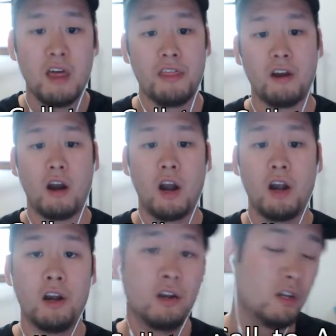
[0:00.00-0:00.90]

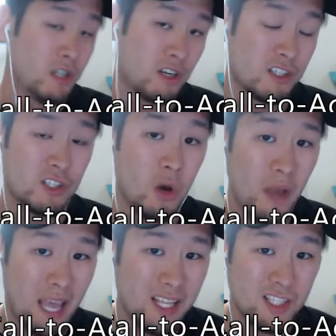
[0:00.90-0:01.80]
There's no
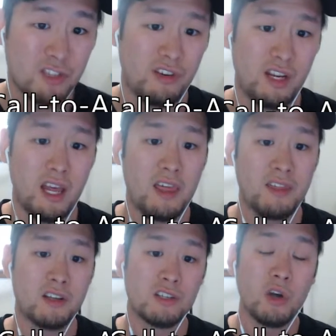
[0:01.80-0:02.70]
end screen and
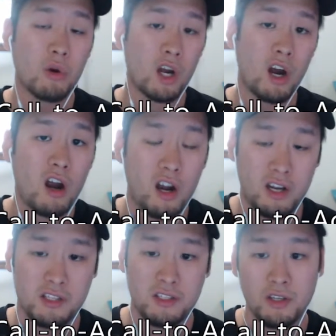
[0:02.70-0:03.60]
there's no
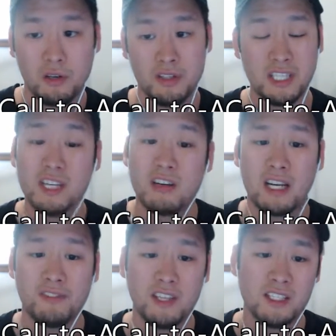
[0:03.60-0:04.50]
cards, those
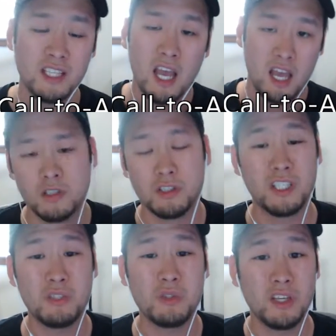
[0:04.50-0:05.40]
interactive things. So
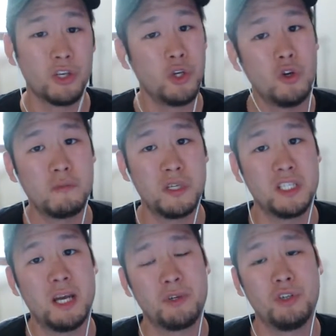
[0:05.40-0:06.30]
this was a huge
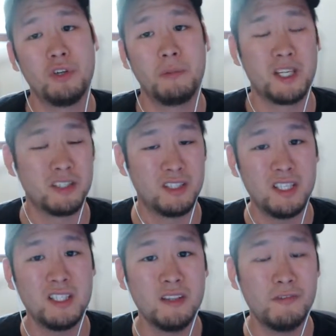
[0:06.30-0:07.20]
missed opportunity because
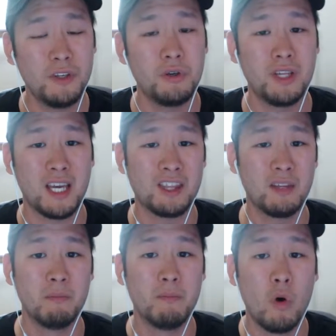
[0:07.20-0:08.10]
this is the video that got
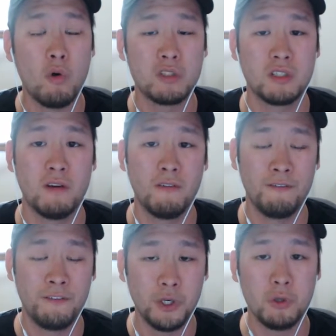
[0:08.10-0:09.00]
the most
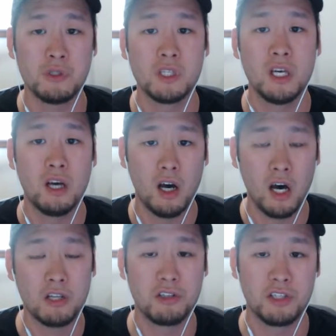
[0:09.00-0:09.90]
views
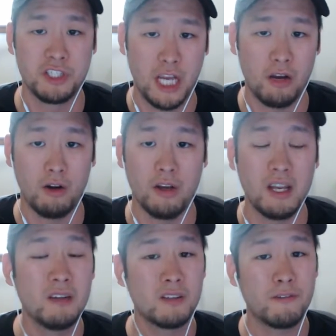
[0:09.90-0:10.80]
onto their channel.
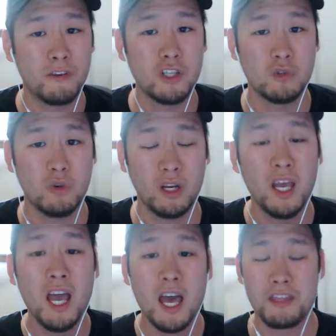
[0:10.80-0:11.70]
And it was the first one.
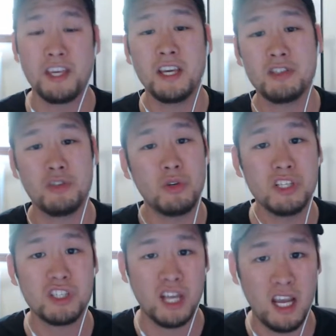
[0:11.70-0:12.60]
And the thing is, you
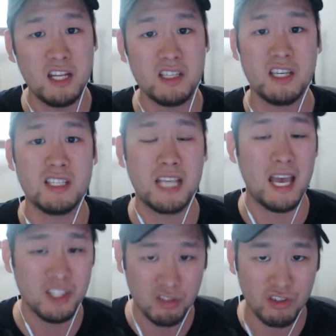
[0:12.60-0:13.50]
can change these
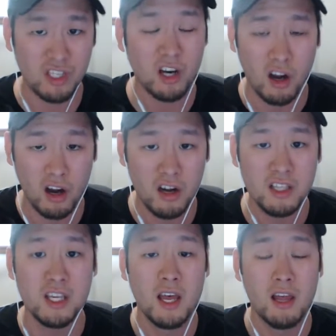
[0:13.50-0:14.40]
end screen
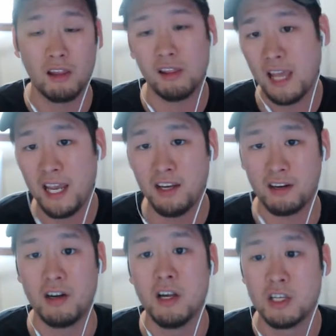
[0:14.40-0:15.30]
cards
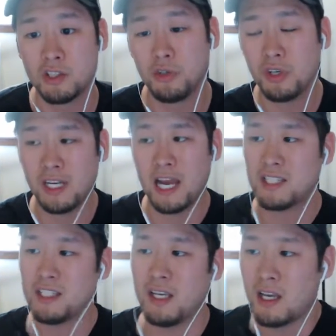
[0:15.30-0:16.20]
later. So you can
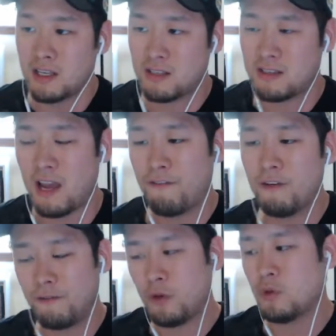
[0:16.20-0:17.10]
actually siphon
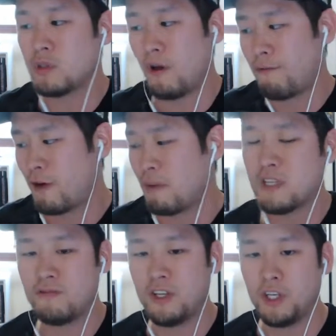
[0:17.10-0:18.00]
views from
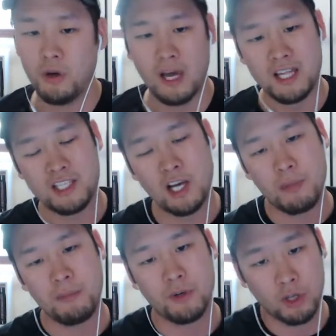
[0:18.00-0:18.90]
this video and tell
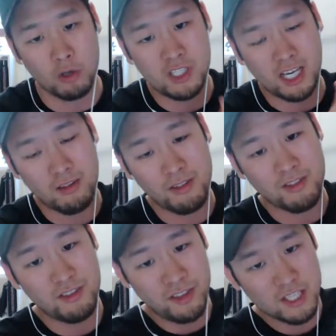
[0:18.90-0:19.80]
people to go check out
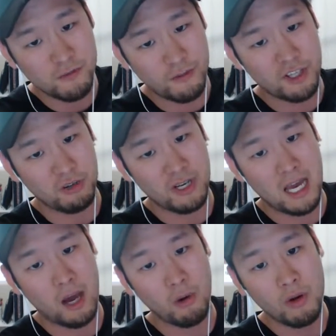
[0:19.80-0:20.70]
this video
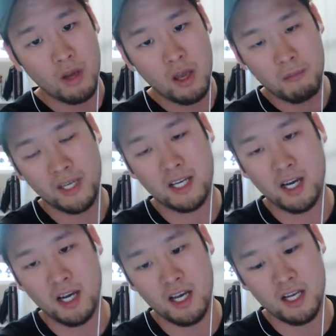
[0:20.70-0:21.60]
now
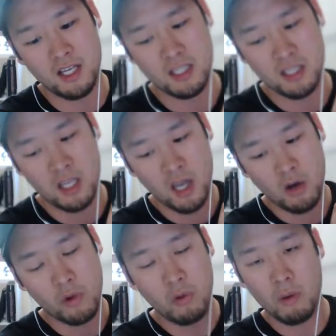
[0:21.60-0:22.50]
because
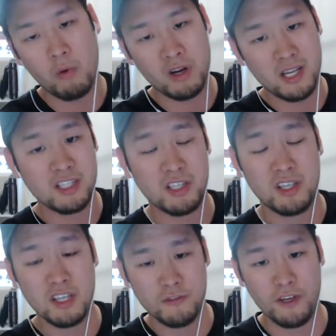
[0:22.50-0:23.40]
we want more attention to
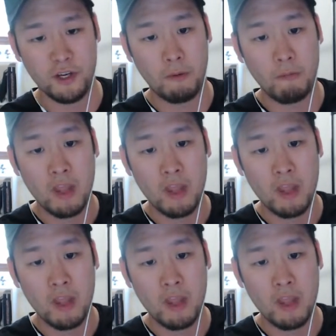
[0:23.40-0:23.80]
this video.